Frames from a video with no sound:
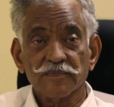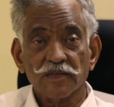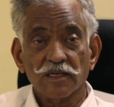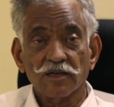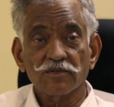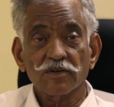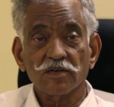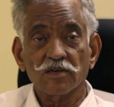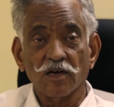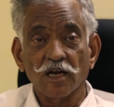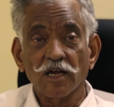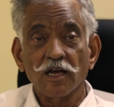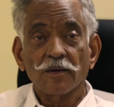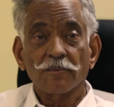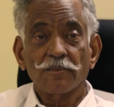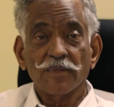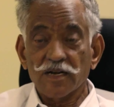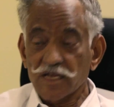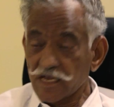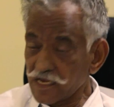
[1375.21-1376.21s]
Every dollar.
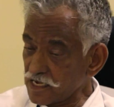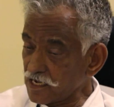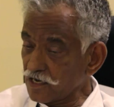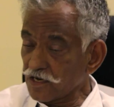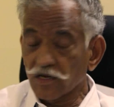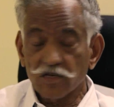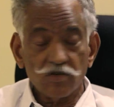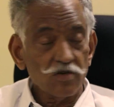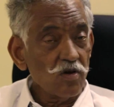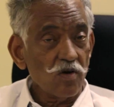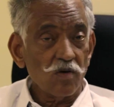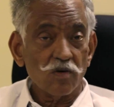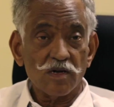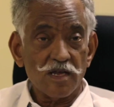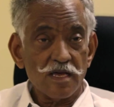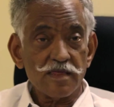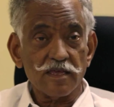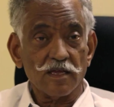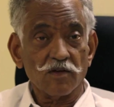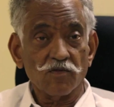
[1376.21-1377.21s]
But here, no,
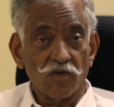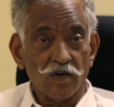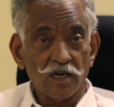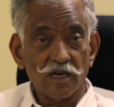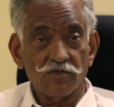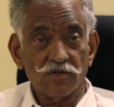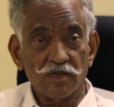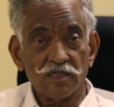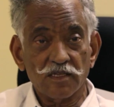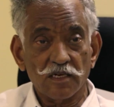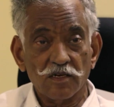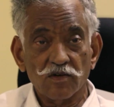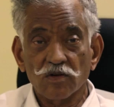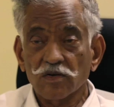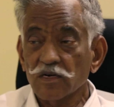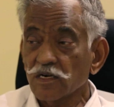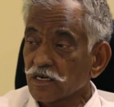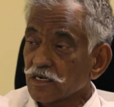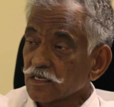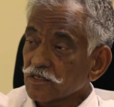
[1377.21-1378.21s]
nothing. Whatever they
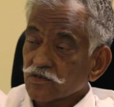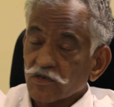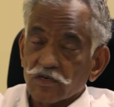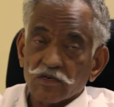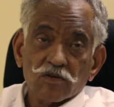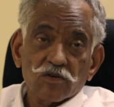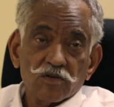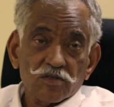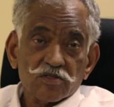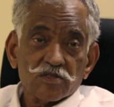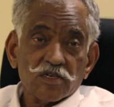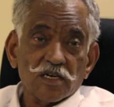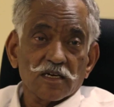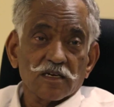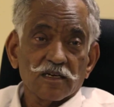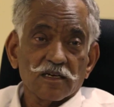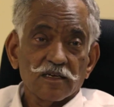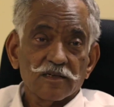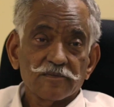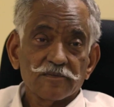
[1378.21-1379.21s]
donate is going to go
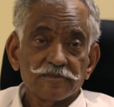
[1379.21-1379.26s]
straight.